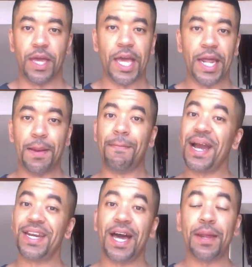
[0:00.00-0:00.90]
and it
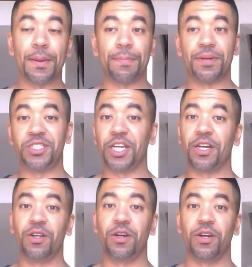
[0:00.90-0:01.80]
might not
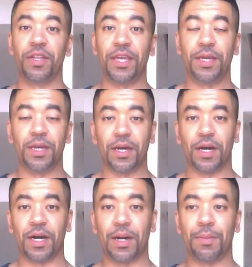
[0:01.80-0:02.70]
particularly
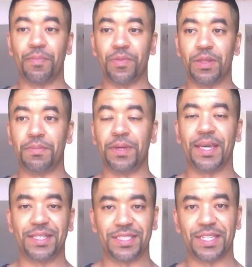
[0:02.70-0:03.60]
um,
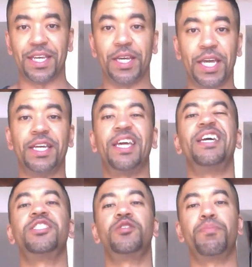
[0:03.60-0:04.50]
be ex it, it,
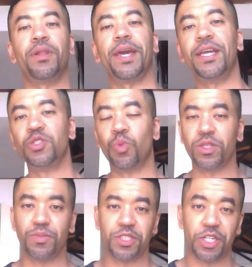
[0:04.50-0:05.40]
it explains
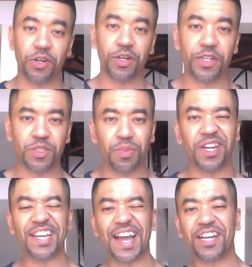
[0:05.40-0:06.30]
what the material is,
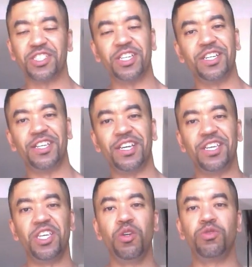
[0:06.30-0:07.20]
but it, act it,
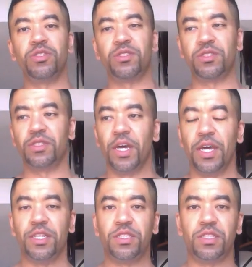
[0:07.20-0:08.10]
it uses
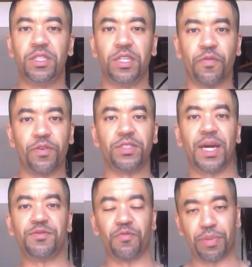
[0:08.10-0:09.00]
different
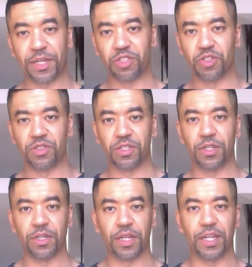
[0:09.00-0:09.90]
types of pictures
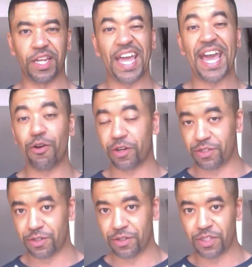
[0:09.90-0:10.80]
and, and
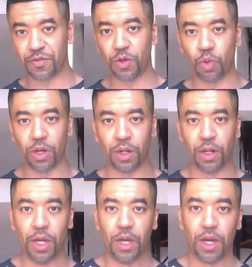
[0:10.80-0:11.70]
characters, if you
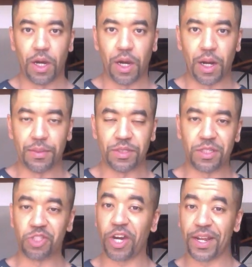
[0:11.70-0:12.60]
will, um,
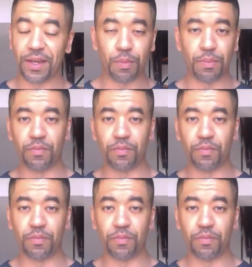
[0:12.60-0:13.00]
to try to